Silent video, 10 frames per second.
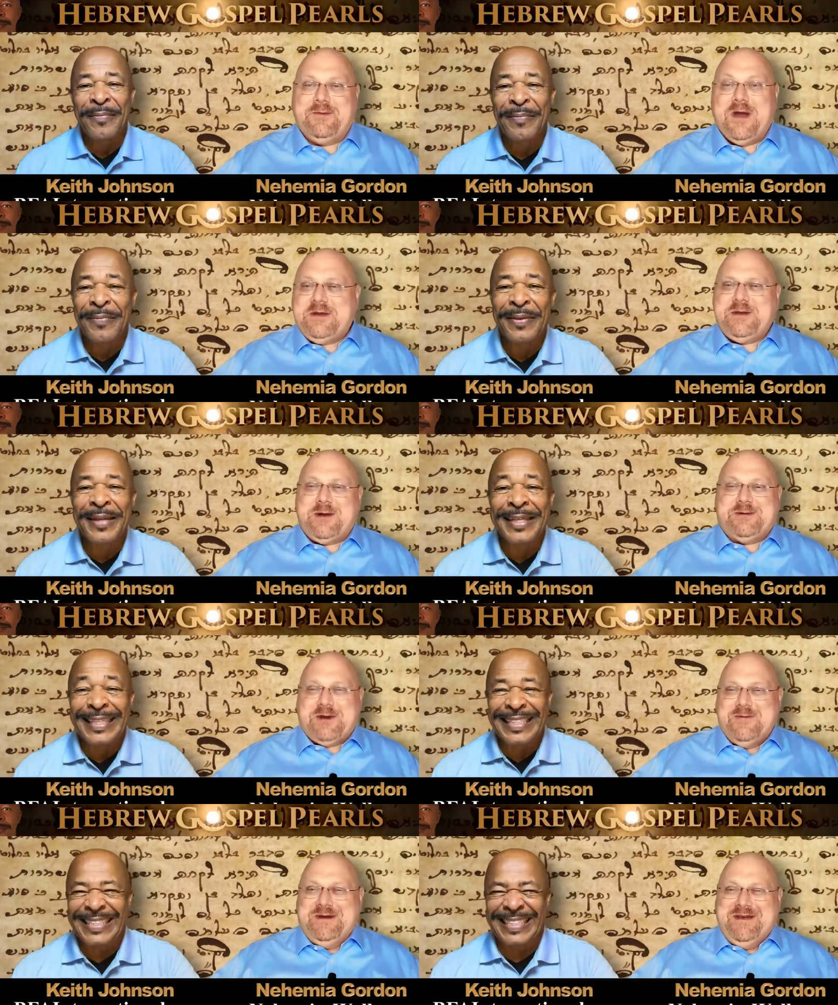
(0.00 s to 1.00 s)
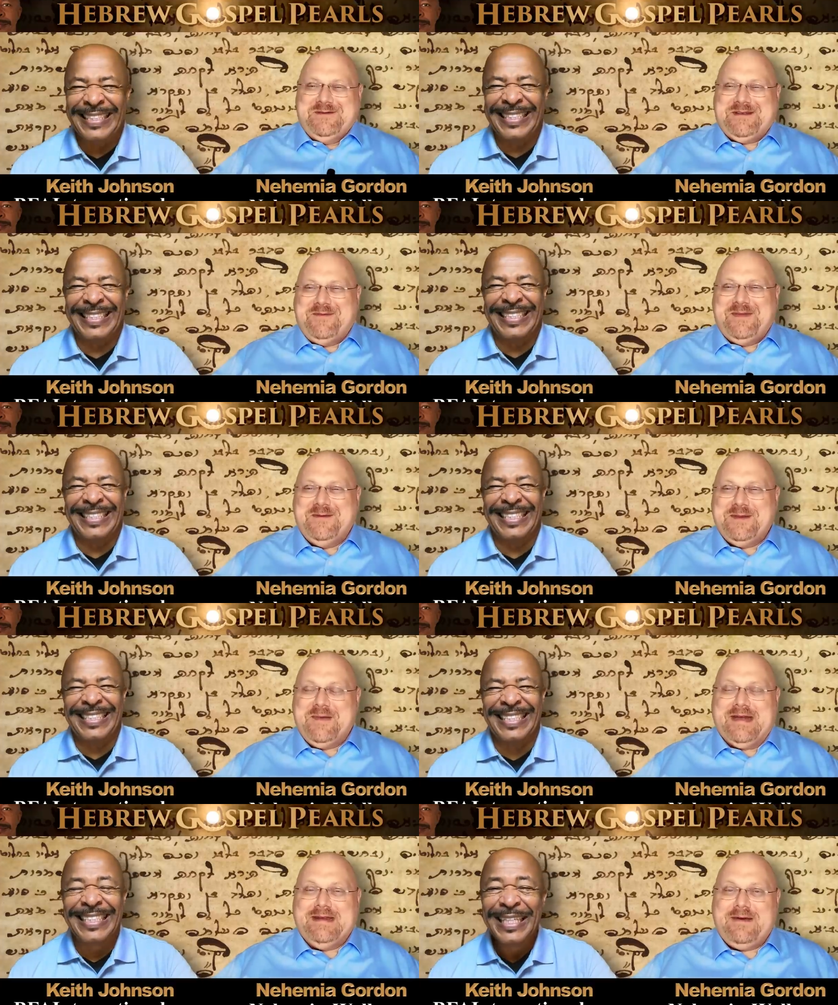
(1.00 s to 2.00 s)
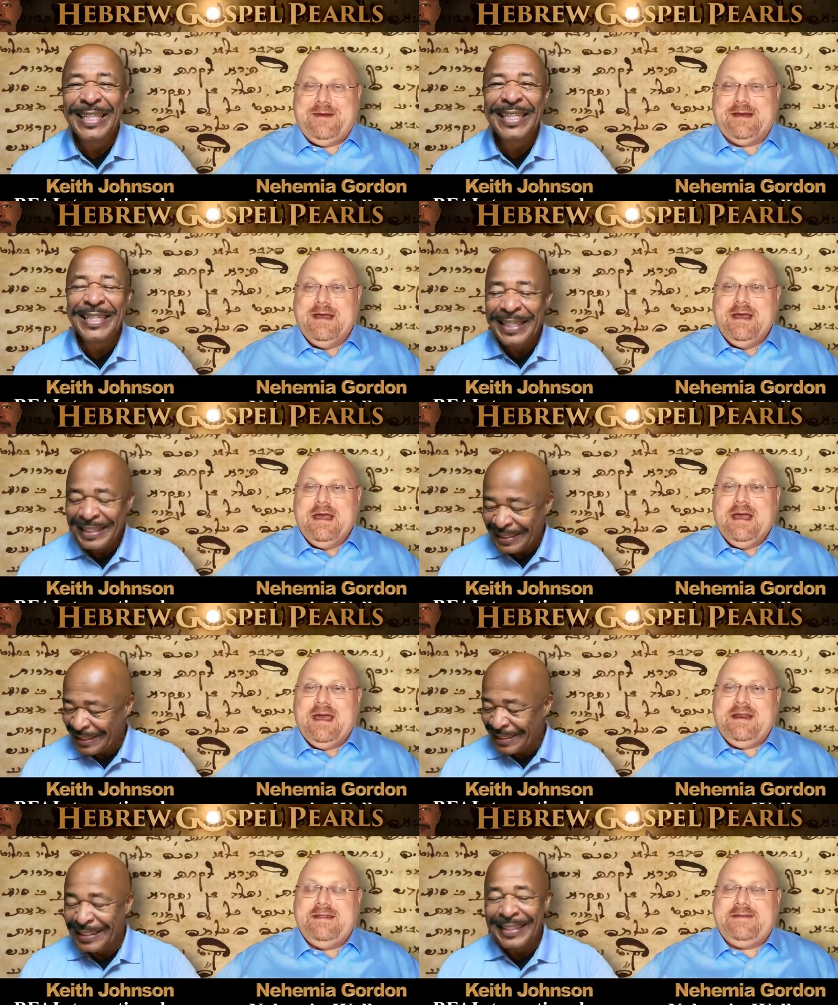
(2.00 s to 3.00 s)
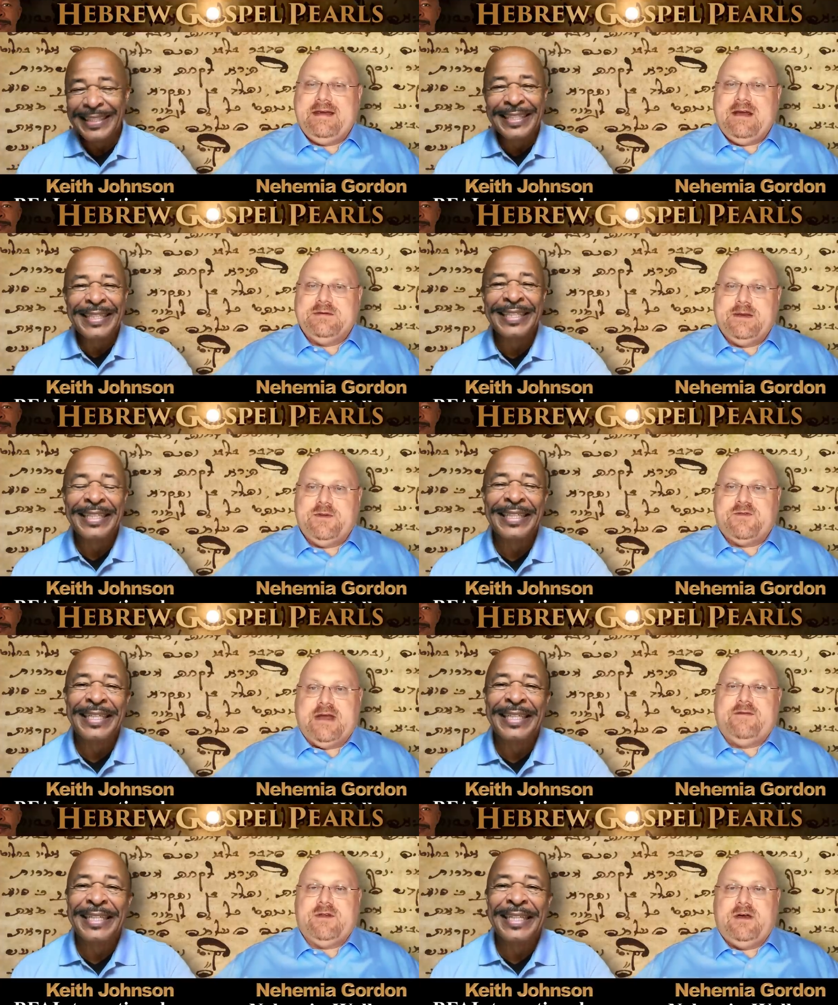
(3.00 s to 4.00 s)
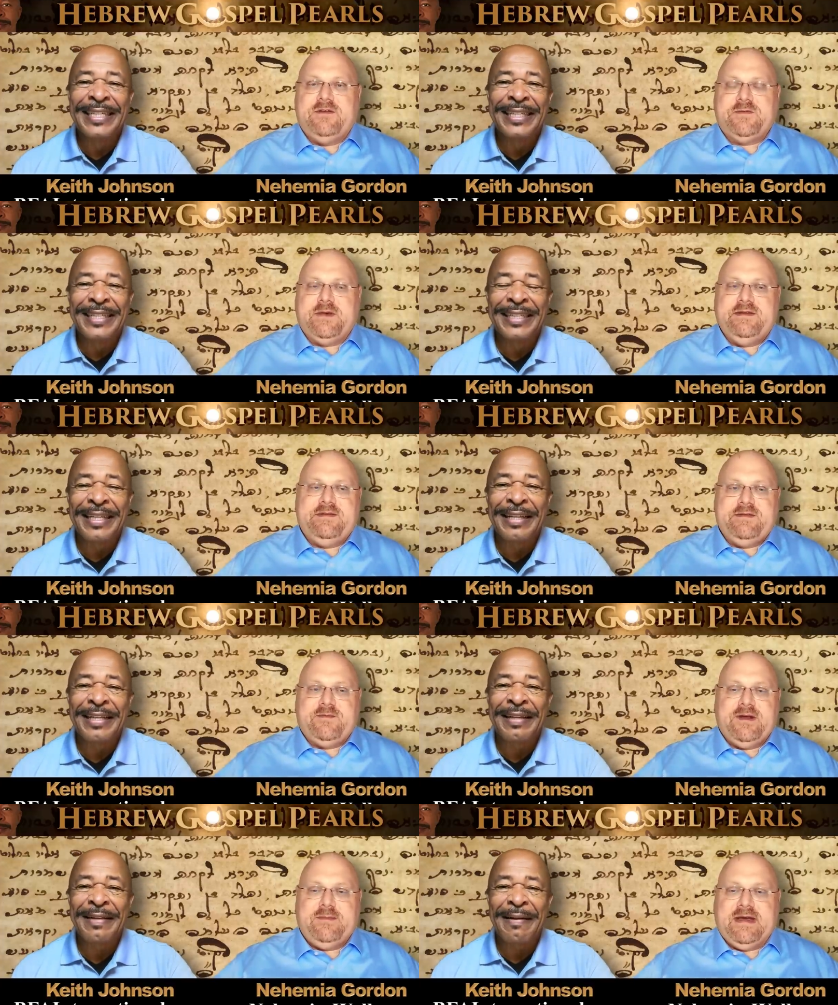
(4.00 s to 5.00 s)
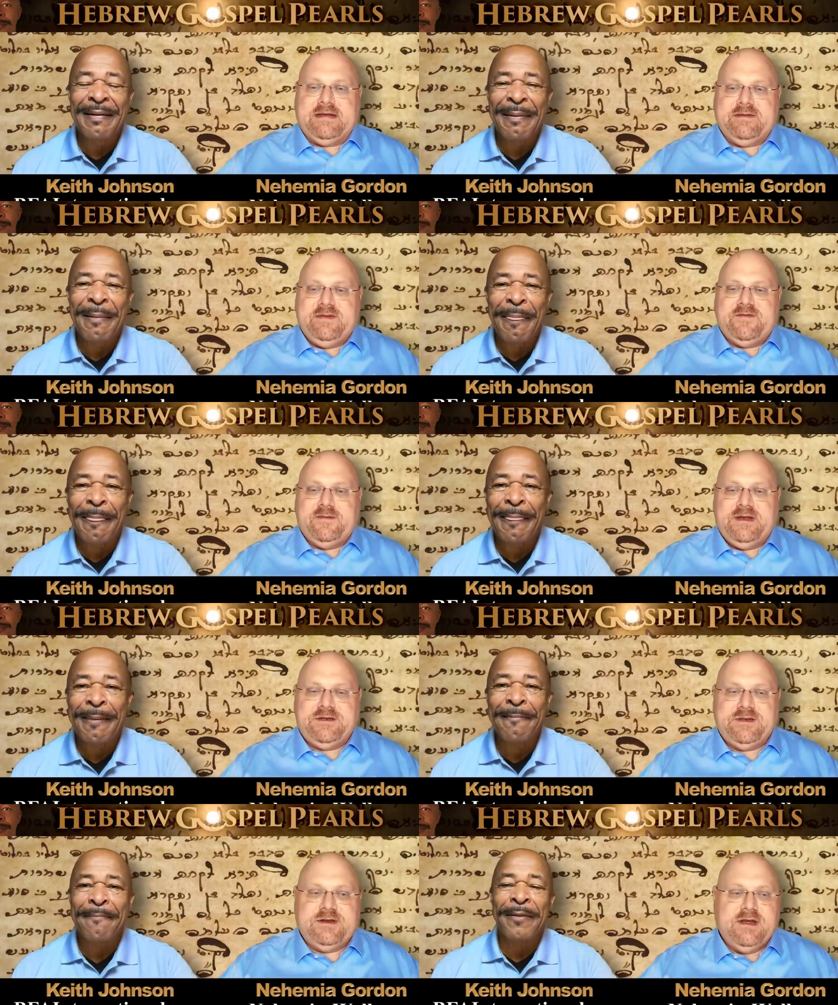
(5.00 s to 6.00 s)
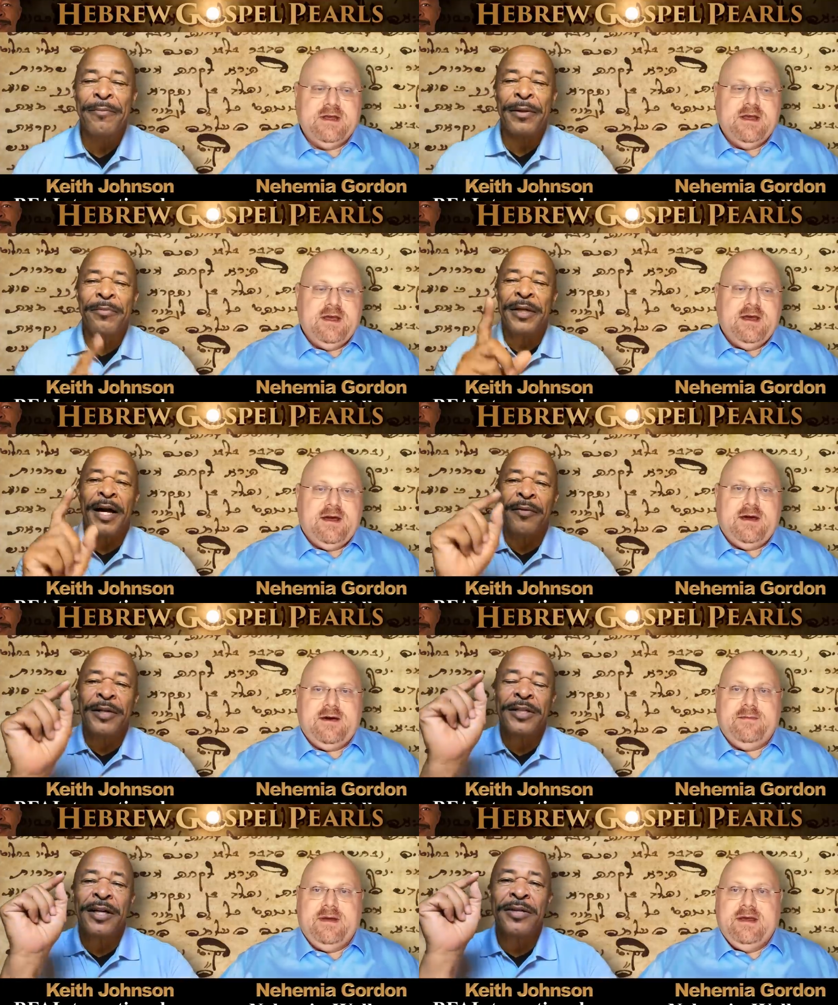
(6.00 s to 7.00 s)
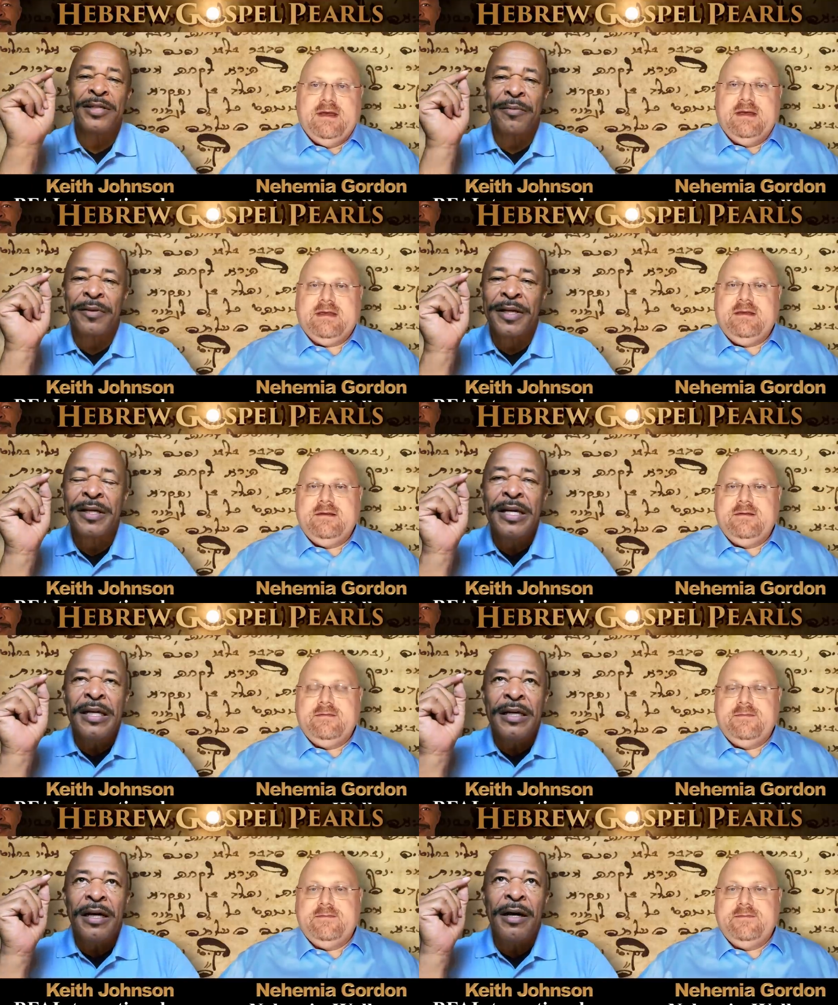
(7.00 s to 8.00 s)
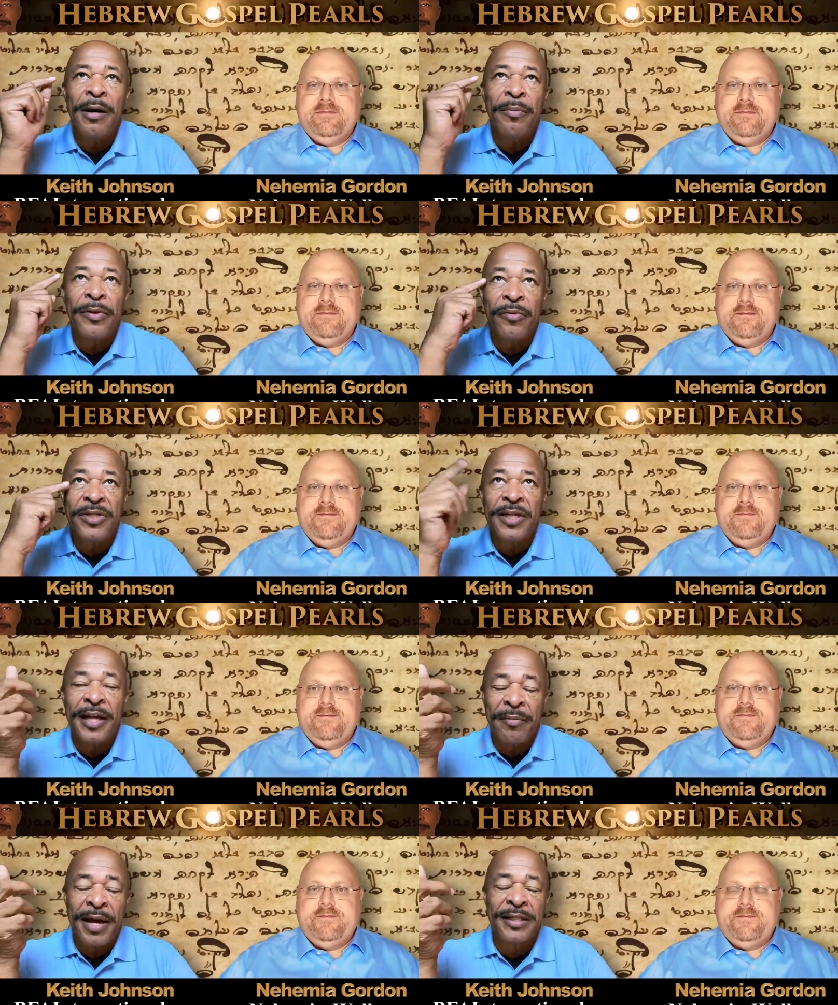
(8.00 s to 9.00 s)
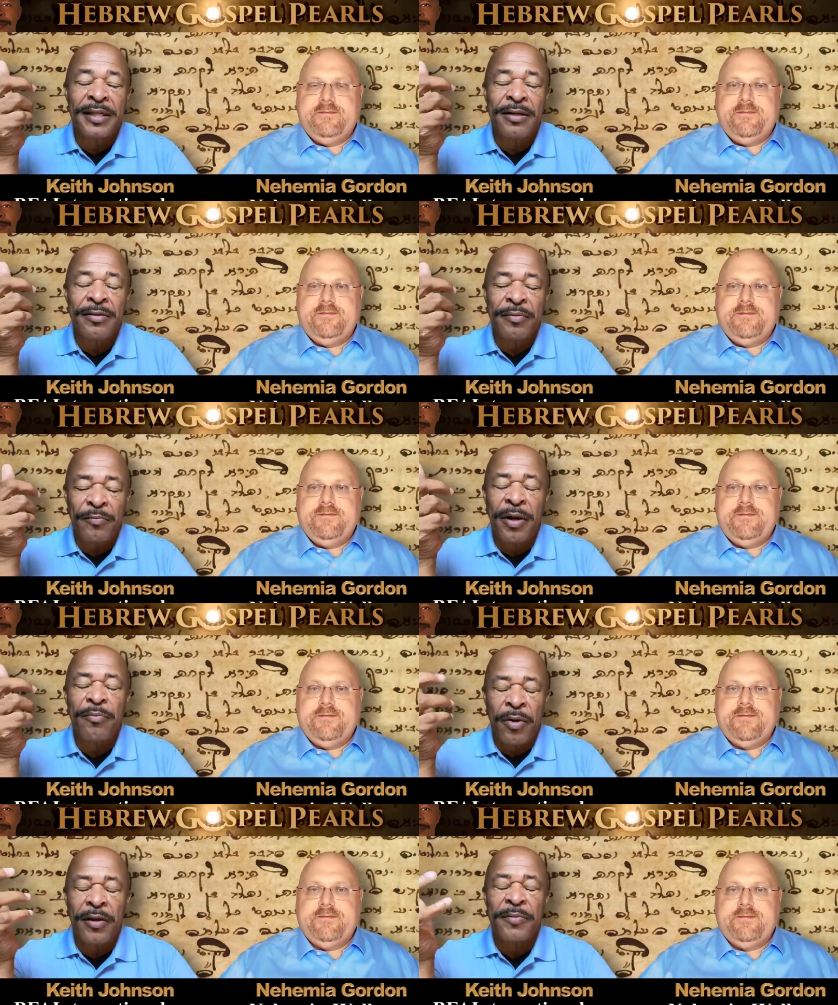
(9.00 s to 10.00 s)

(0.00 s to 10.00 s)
Speaker 1: Russia or Germany or something with the pandemic. And instead, I was able to travel to all those
Speaker 2: places and bring back some information. But but um, I want to tell you something. Um, the reason that I'm asking you brought